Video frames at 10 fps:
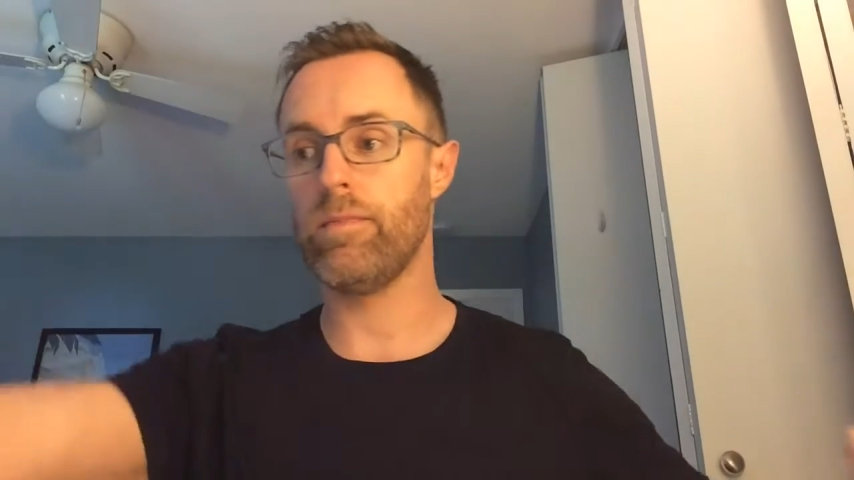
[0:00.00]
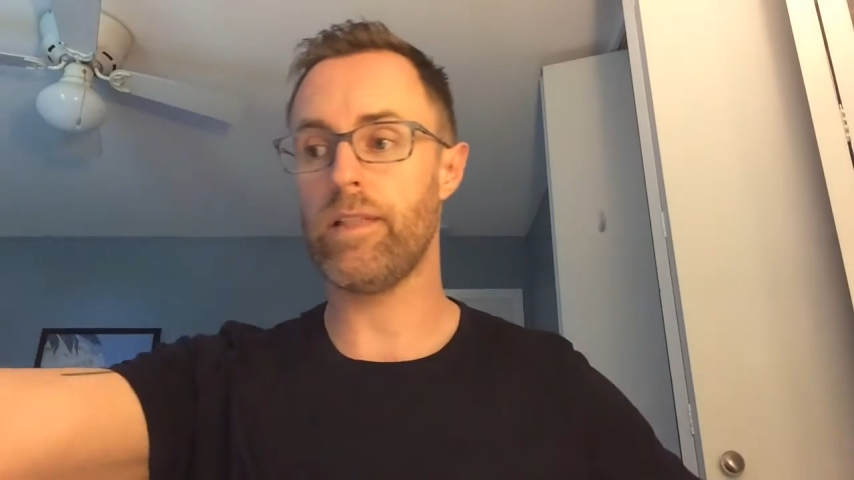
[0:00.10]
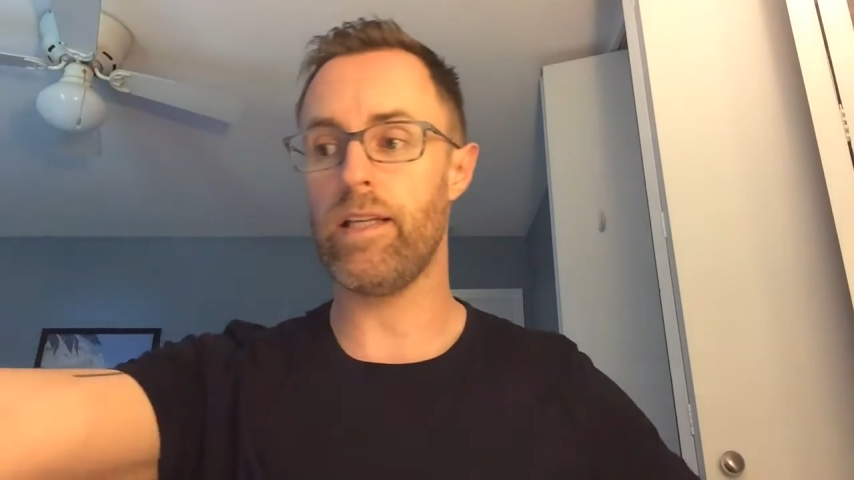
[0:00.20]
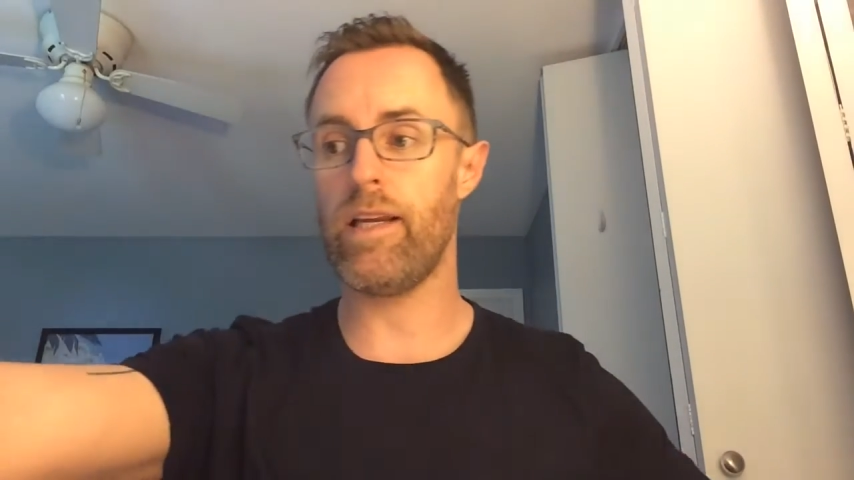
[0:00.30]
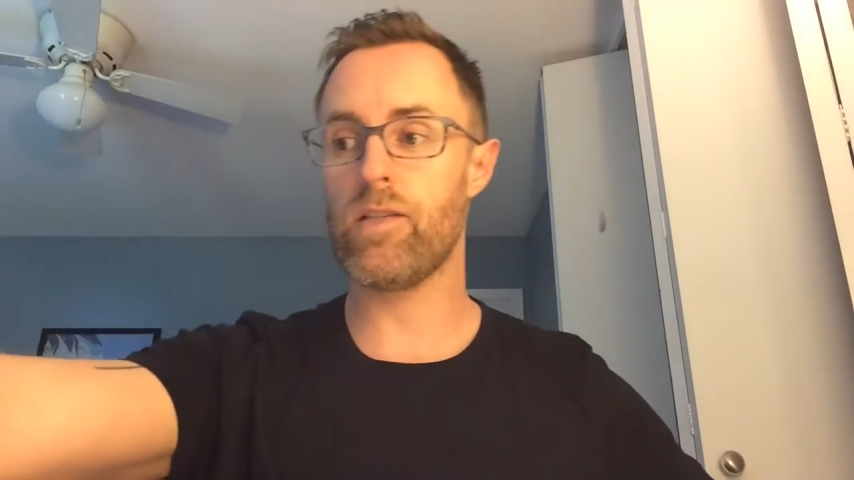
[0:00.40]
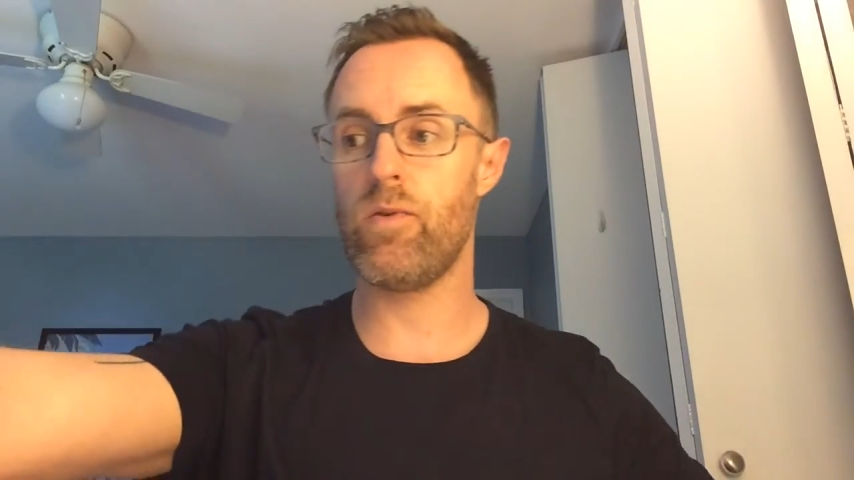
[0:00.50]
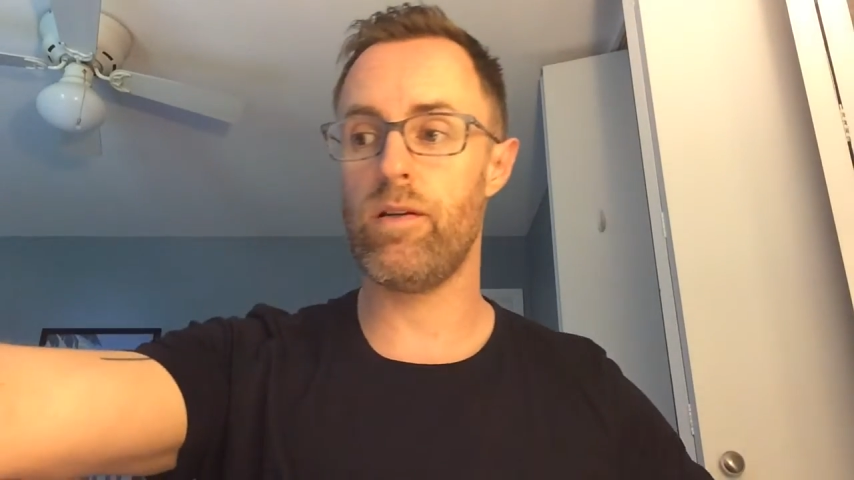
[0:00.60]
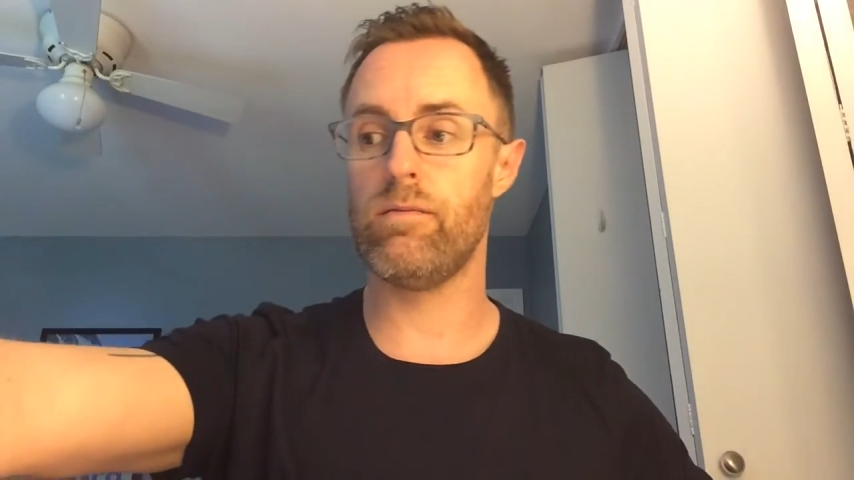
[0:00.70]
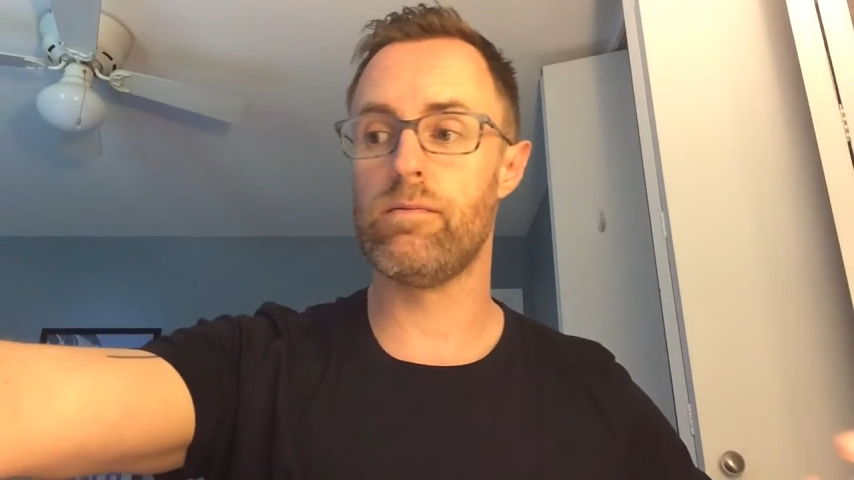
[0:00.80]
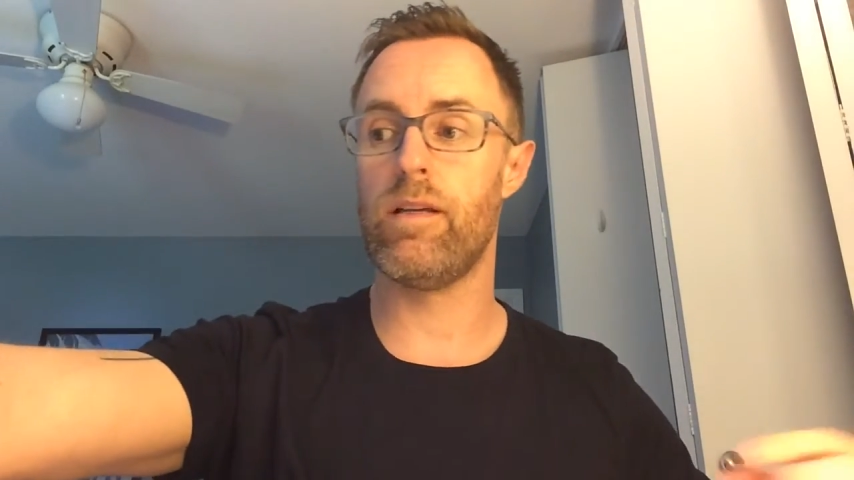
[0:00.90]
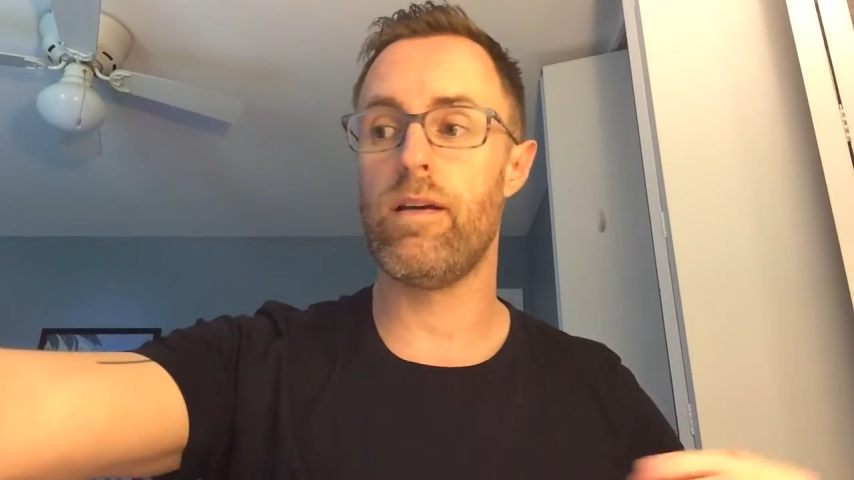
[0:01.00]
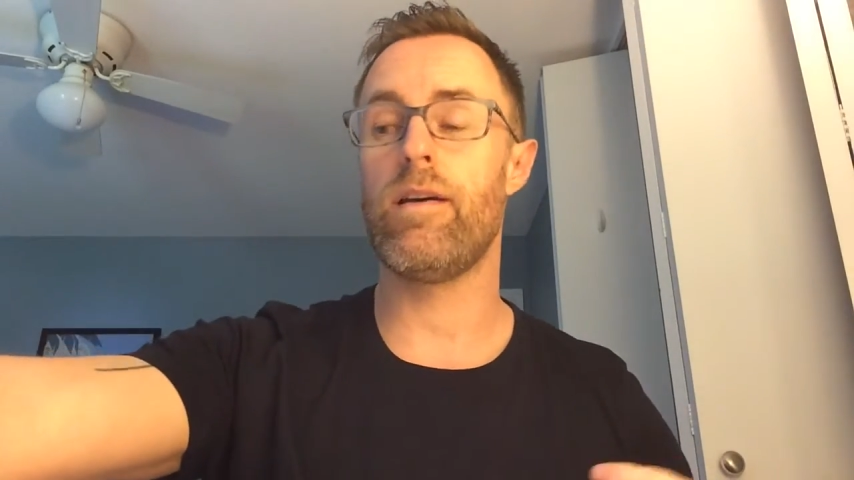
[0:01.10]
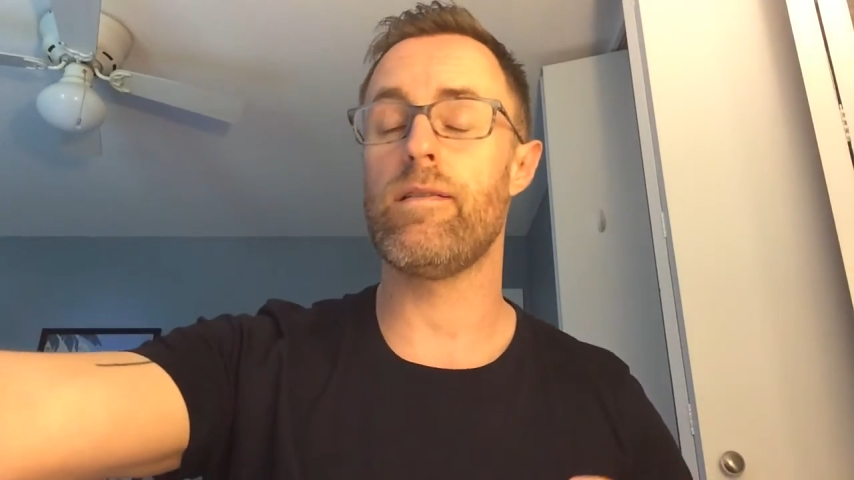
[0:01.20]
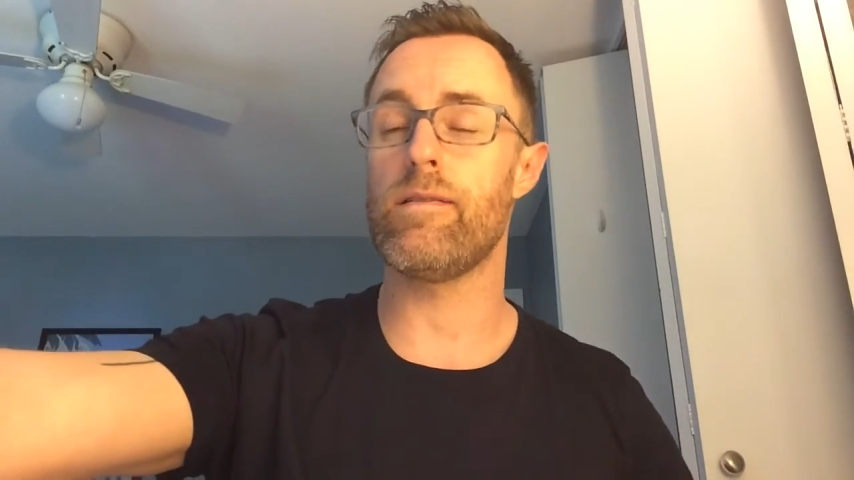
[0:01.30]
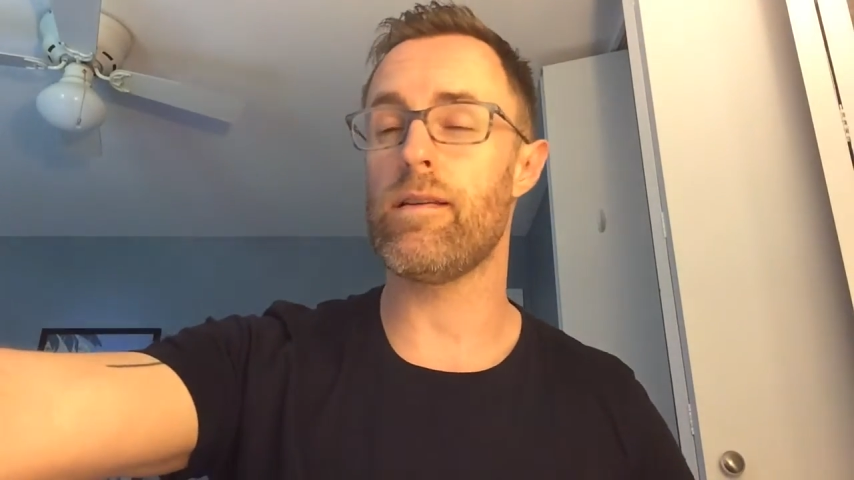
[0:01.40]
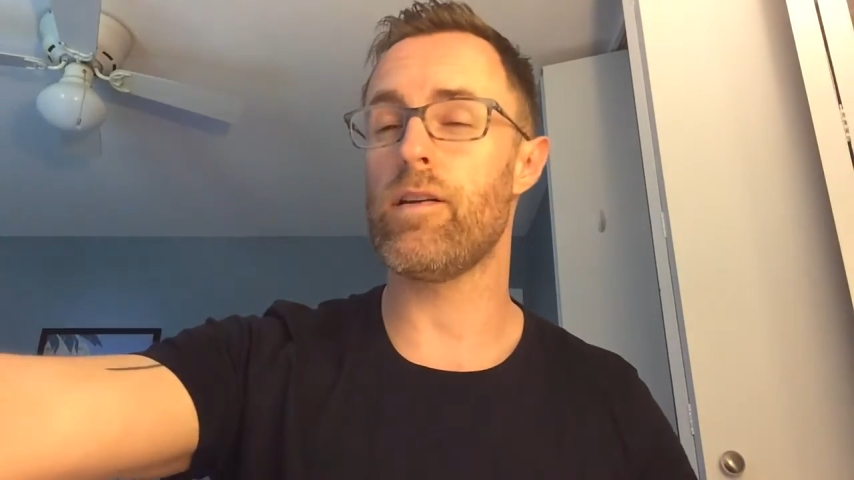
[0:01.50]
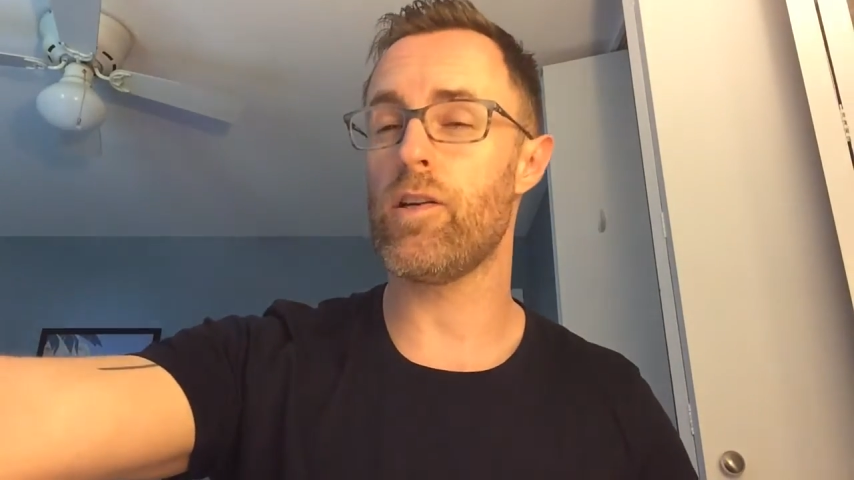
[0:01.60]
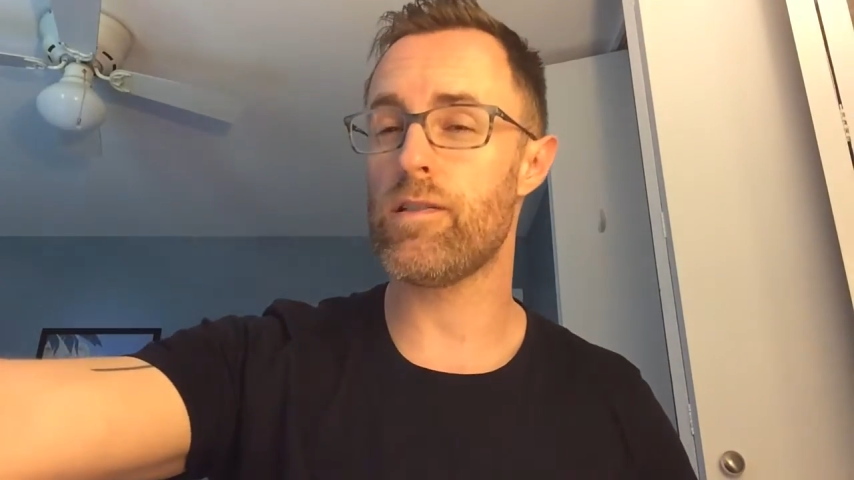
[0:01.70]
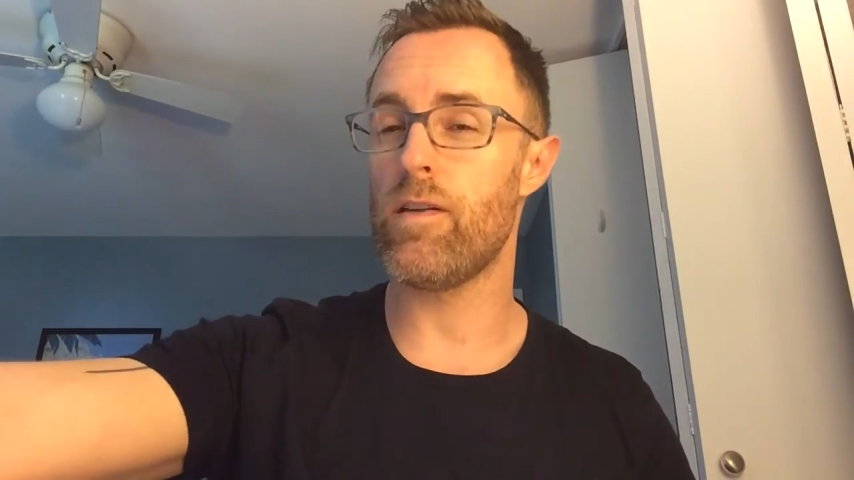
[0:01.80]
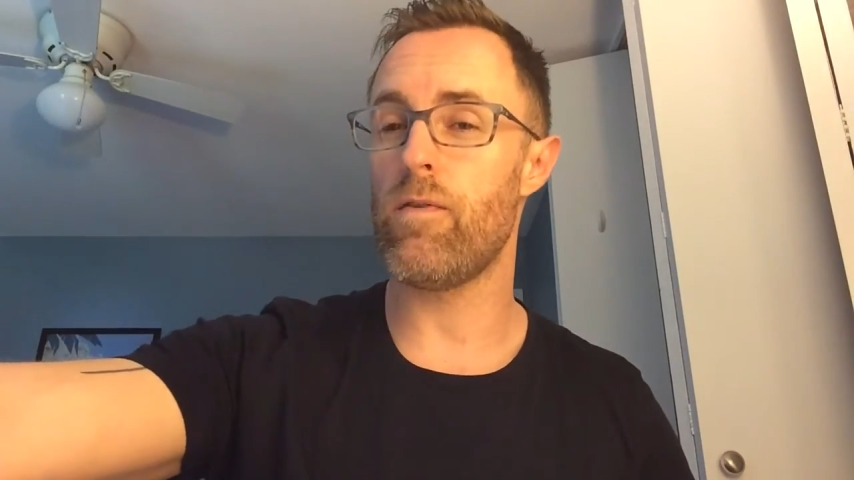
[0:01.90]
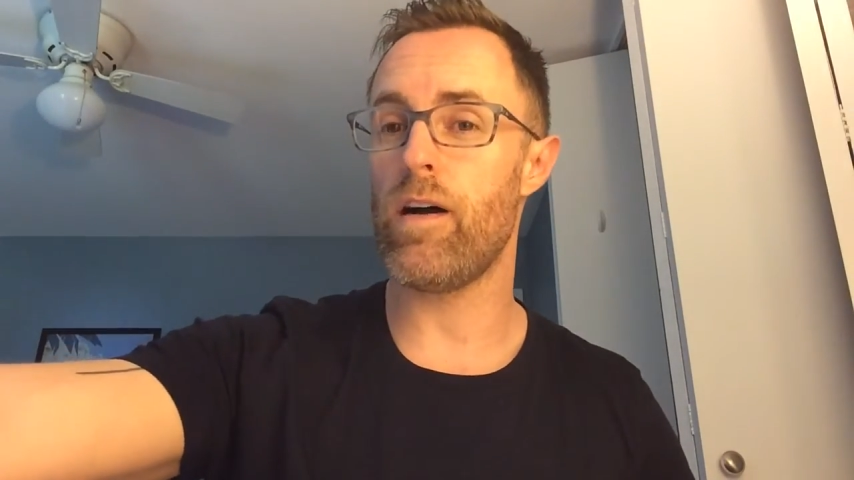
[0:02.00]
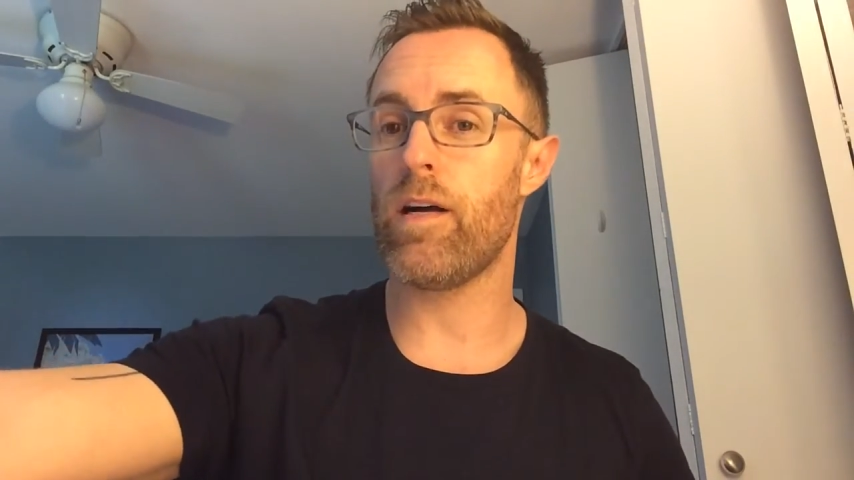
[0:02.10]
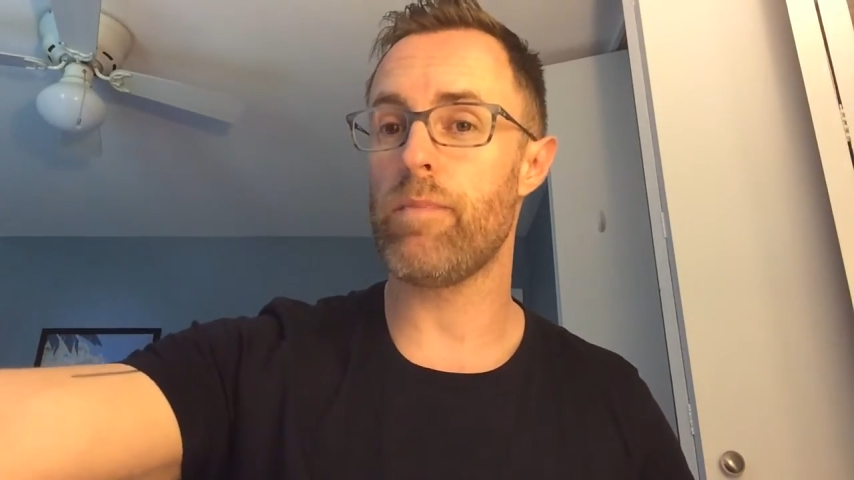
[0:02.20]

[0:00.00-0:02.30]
Take the next one. Since I just did rock,